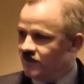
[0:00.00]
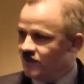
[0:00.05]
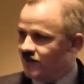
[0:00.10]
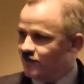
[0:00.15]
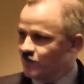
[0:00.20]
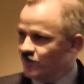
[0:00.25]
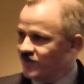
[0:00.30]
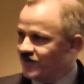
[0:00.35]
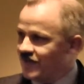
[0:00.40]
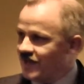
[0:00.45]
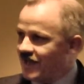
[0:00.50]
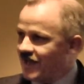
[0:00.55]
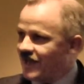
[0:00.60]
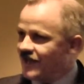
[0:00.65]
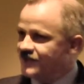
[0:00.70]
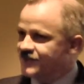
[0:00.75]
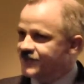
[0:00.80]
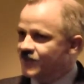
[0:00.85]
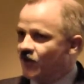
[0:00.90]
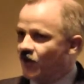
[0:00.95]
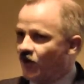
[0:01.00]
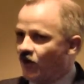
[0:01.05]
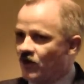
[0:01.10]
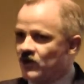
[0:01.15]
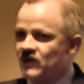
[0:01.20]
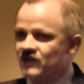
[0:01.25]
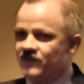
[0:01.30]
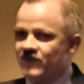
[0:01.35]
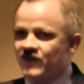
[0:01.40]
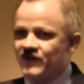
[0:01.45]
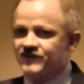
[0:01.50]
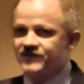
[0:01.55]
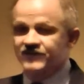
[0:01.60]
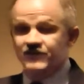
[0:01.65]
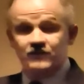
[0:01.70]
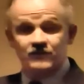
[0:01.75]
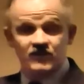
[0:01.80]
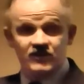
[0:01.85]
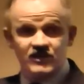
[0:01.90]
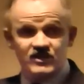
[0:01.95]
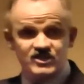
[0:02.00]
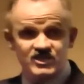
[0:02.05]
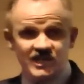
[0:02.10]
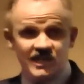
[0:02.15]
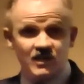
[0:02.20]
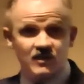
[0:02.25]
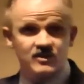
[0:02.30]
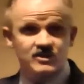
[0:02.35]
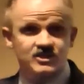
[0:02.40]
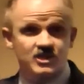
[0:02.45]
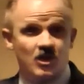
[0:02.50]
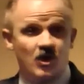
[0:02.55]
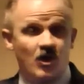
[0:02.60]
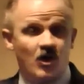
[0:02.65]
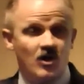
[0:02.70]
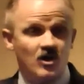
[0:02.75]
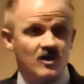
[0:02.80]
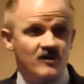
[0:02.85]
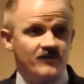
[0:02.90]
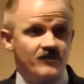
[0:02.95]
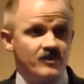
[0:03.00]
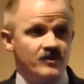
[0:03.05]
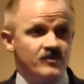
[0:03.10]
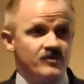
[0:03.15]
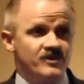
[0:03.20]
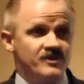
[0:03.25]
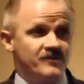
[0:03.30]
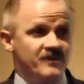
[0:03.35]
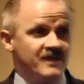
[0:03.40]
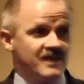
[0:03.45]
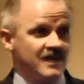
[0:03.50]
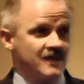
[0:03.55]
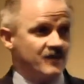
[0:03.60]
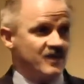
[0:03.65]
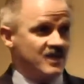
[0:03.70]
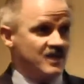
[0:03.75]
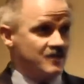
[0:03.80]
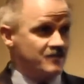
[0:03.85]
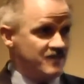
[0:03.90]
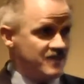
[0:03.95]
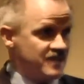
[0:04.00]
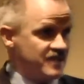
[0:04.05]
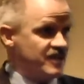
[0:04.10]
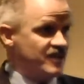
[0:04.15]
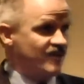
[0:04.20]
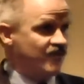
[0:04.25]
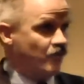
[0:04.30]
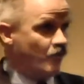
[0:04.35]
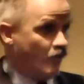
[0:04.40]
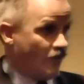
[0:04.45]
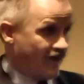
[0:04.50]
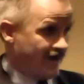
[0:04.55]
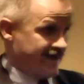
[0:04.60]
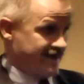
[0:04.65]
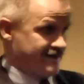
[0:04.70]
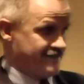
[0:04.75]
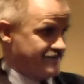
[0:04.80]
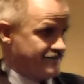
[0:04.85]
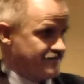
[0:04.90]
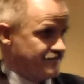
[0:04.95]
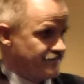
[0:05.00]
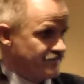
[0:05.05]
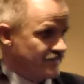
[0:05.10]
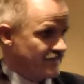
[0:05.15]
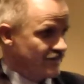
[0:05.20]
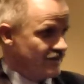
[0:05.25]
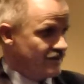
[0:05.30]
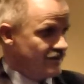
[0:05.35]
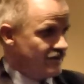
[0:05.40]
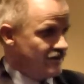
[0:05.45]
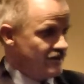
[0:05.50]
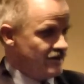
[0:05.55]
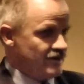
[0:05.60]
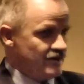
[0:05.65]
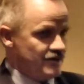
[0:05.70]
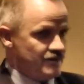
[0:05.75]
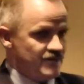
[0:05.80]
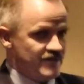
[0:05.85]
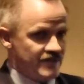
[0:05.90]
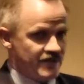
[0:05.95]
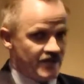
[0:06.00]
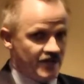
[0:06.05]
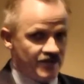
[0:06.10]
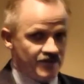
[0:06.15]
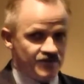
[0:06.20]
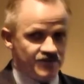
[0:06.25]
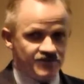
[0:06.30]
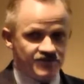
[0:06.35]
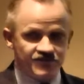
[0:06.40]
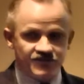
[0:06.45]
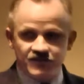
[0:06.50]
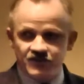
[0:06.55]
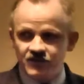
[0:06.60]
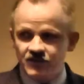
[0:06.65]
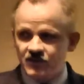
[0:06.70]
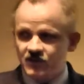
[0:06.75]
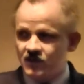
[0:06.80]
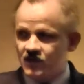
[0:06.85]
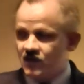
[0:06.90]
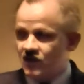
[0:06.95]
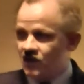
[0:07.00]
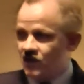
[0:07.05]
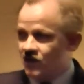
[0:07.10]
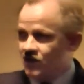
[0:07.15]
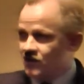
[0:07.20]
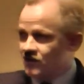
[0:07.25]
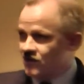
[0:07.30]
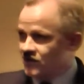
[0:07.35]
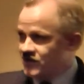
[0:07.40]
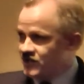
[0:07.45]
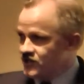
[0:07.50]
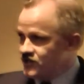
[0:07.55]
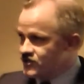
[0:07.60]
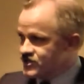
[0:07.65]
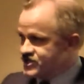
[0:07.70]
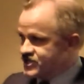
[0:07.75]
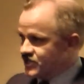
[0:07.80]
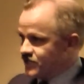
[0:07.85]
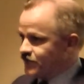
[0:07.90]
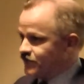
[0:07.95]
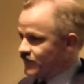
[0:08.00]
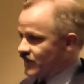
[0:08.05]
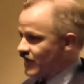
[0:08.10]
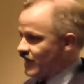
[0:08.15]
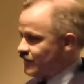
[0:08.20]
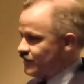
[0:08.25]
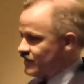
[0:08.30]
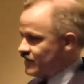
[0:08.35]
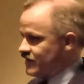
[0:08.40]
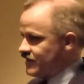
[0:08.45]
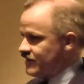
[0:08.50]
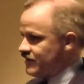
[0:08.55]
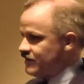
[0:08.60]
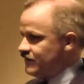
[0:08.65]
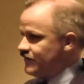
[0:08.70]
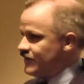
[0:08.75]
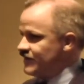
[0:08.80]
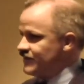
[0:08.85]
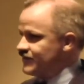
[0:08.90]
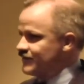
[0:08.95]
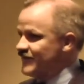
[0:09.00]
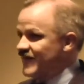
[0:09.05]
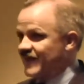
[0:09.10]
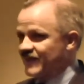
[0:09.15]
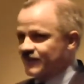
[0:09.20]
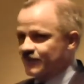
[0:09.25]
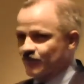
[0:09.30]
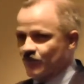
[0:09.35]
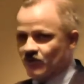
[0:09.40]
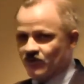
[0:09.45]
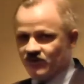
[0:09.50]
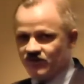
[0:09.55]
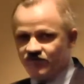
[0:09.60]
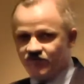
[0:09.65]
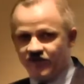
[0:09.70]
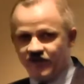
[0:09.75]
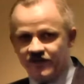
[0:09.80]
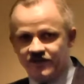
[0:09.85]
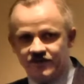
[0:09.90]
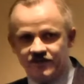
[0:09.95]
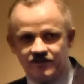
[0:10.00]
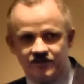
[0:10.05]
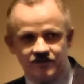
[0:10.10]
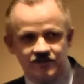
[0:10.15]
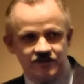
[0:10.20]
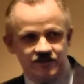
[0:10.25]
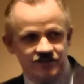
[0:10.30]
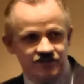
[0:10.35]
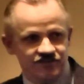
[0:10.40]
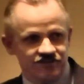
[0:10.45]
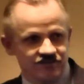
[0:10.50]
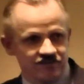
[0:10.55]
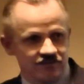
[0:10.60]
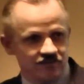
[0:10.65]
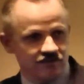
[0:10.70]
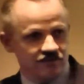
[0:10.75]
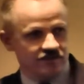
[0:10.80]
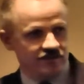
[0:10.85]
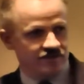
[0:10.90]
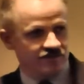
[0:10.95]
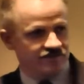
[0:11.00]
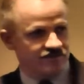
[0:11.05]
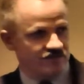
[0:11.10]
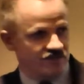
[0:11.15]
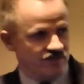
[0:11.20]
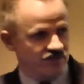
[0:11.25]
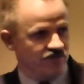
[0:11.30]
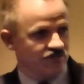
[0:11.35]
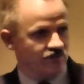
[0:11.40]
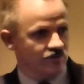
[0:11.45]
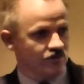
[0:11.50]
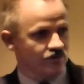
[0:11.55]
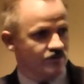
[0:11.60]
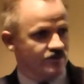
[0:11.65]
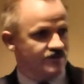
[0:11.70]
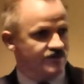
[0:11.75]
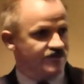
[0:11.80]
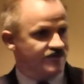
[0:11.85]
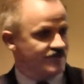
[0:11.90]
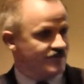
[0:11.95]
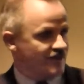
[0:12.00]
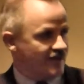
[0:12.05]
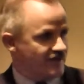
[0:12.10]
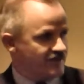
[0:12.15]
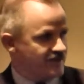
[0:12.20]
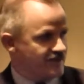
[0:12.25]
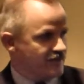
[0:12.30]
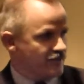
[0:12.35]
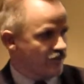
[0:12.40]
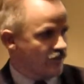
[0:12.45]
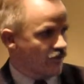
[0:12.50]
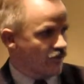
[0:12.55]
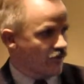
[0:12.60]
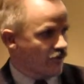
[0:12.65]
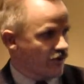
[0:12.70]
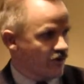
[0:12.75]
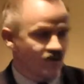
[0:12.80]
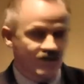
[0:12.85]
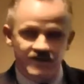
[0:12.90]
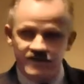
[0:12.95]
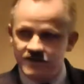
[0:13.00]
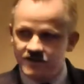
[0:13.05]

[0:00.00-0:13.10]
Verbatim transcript: I'm going to ask all of us, I'm going to challenge all of you to become a committee of one. Because uh, leadership, I believe, as Maxwell defined it, is, is influence, nothing more,